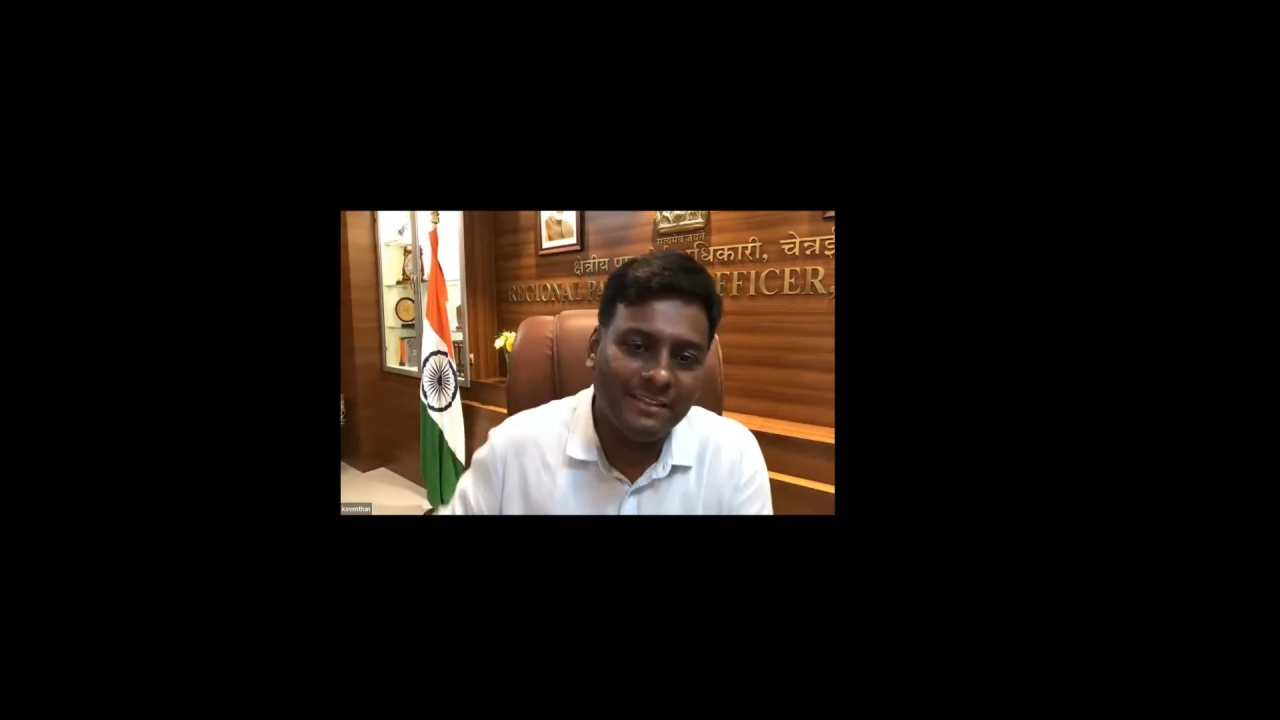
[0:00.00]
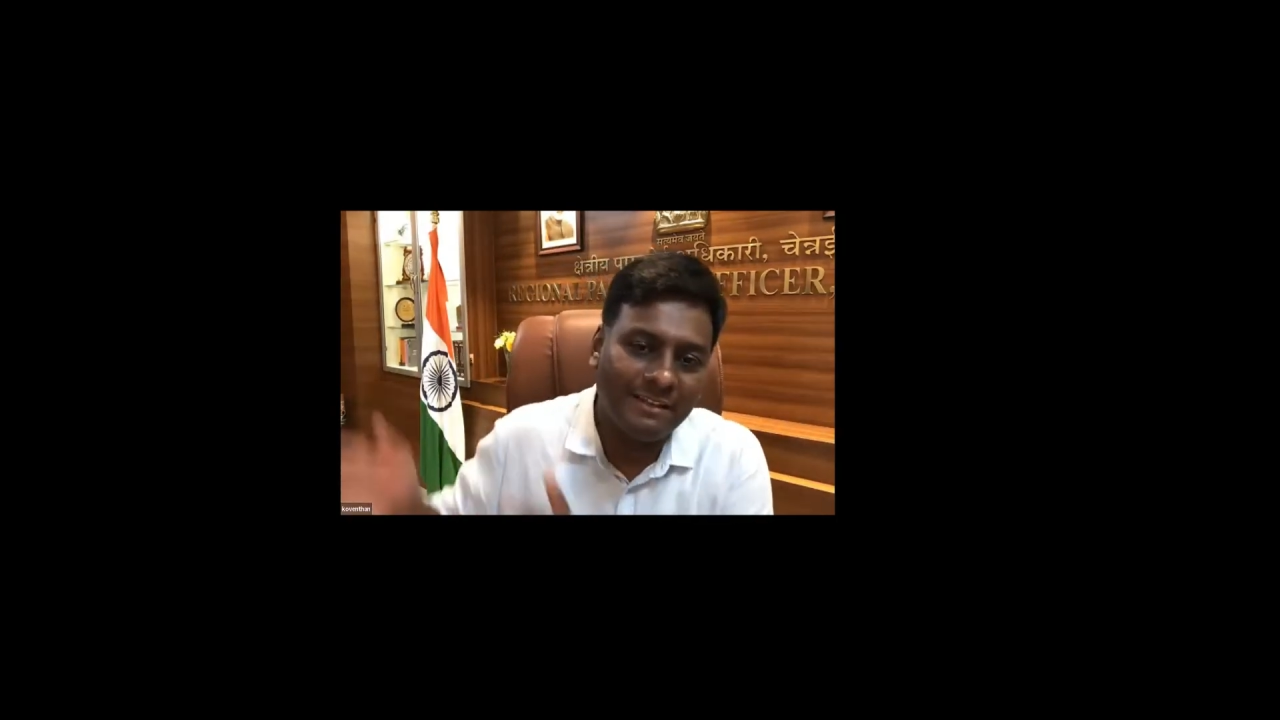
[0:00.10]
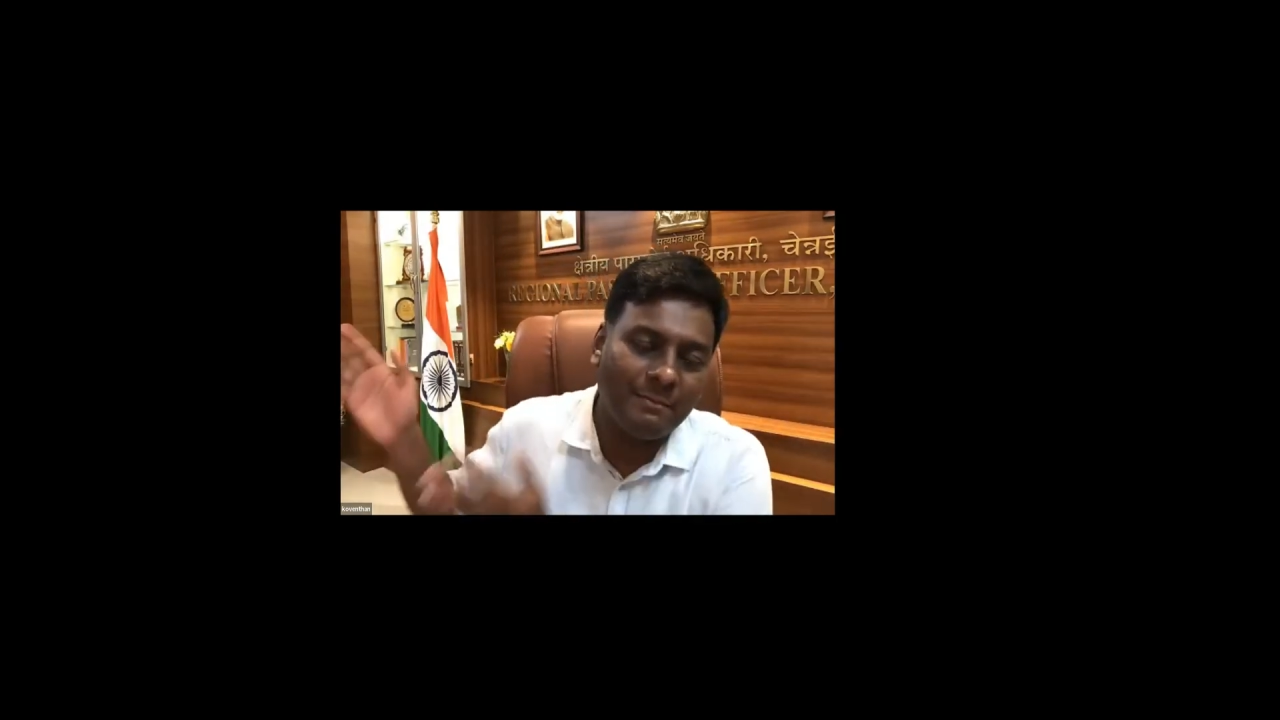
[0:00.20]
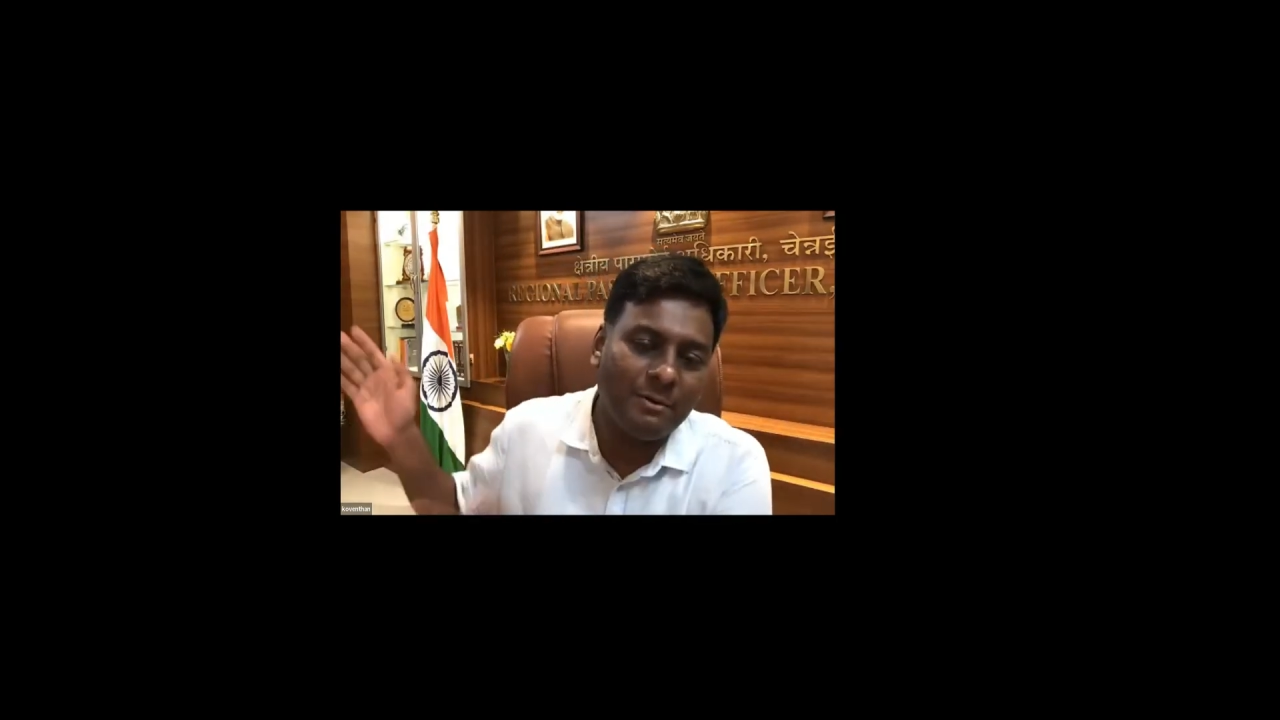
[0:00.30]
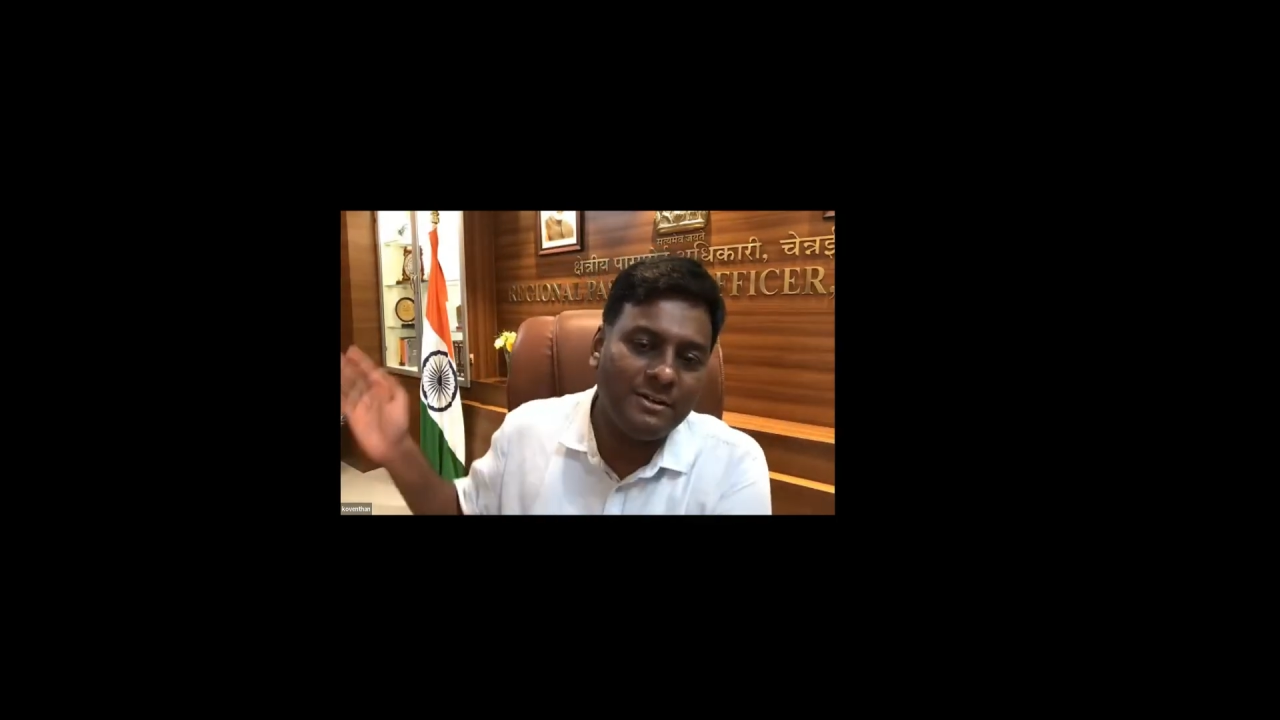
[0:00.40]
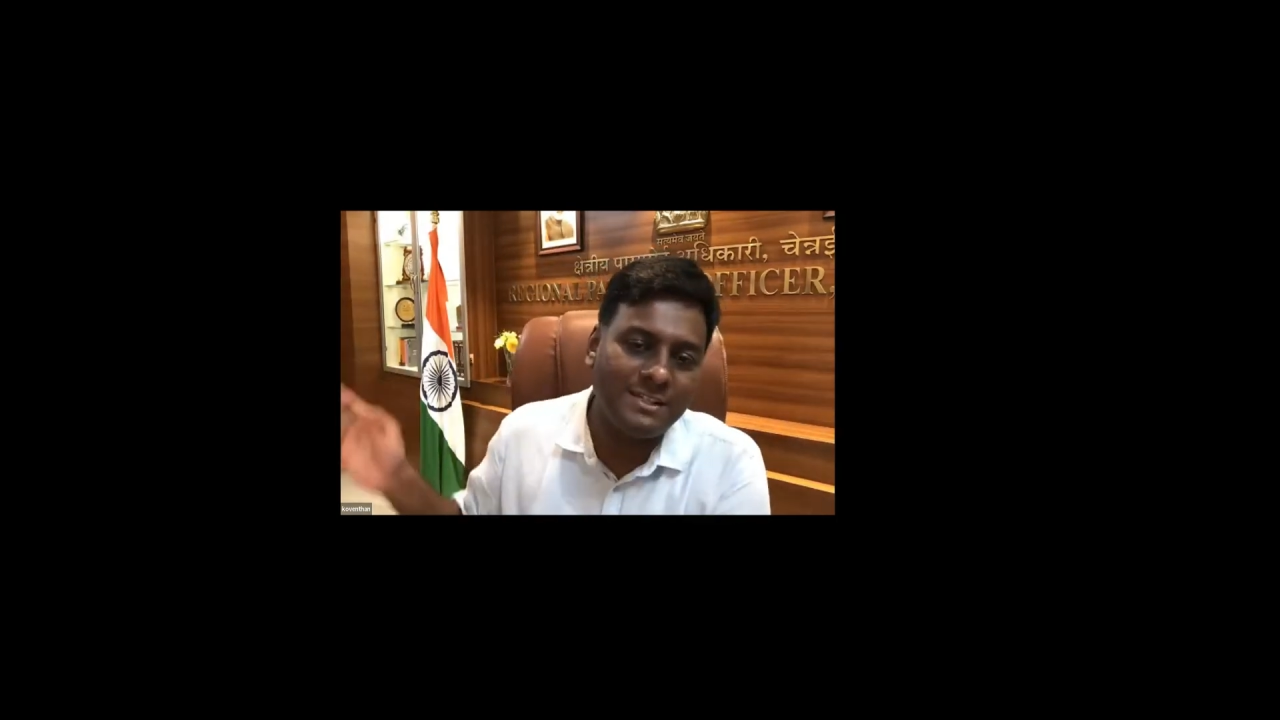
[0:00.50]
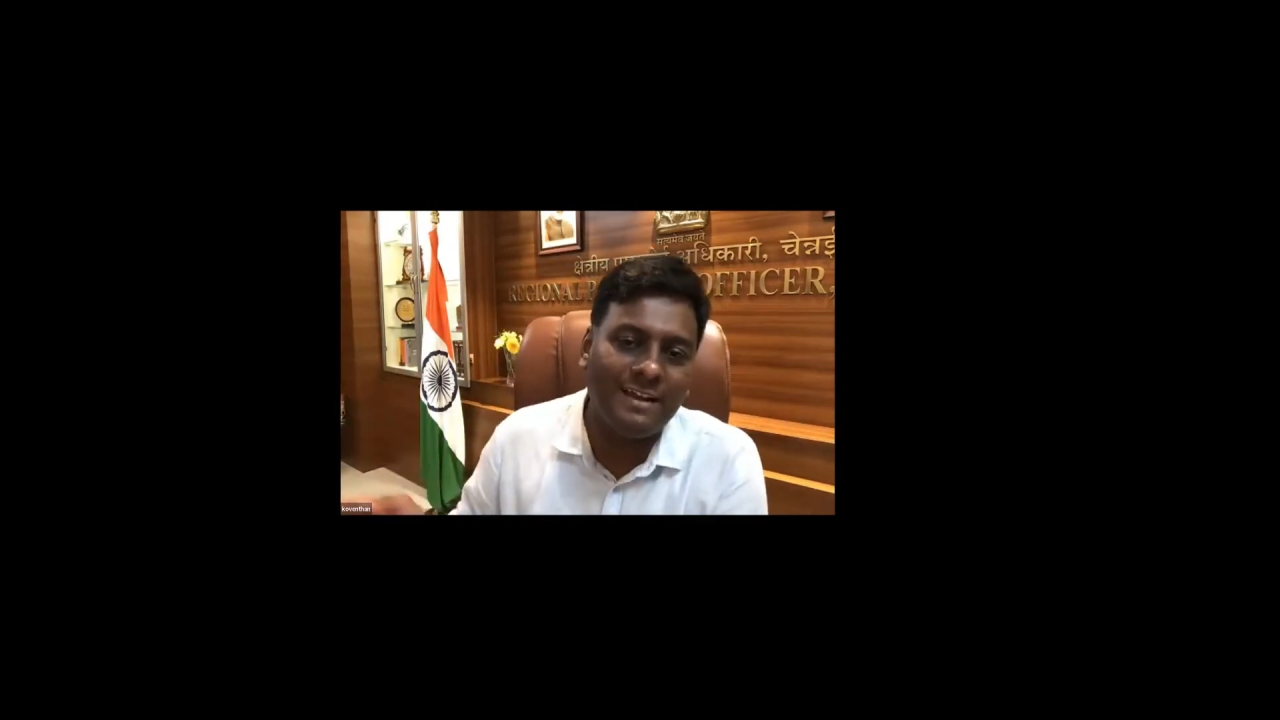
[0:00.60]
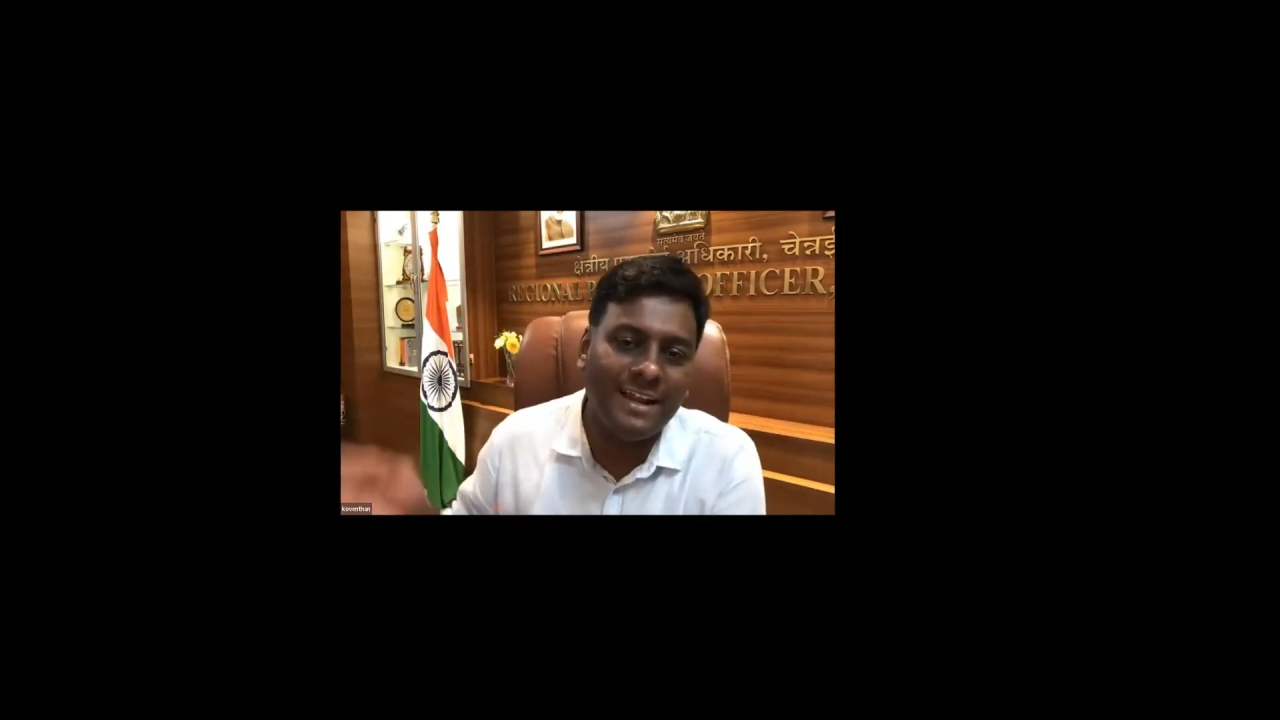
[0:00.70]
there are about 7